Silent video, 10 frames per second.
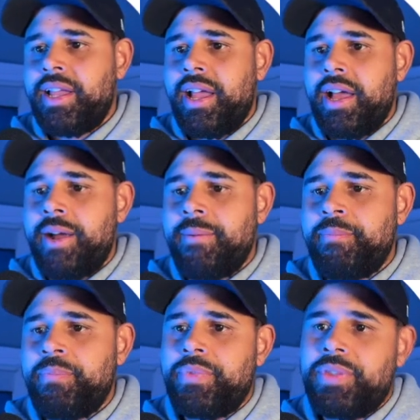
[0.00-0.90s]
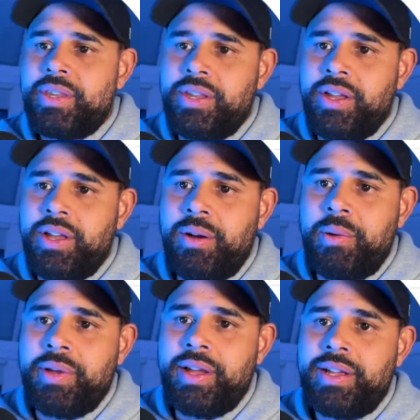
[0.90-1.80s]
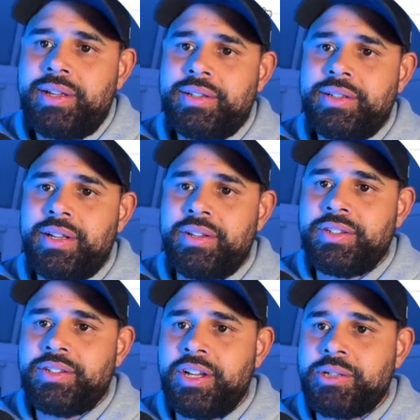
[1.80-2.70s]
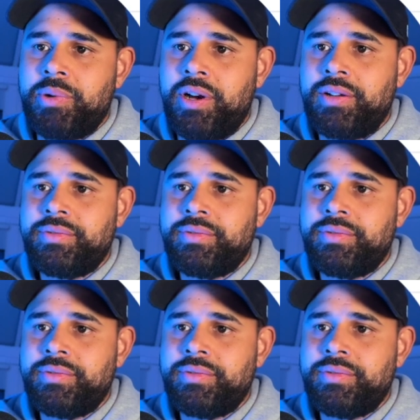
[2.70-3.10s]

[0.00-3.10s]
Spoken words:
You can go up here on the search bar.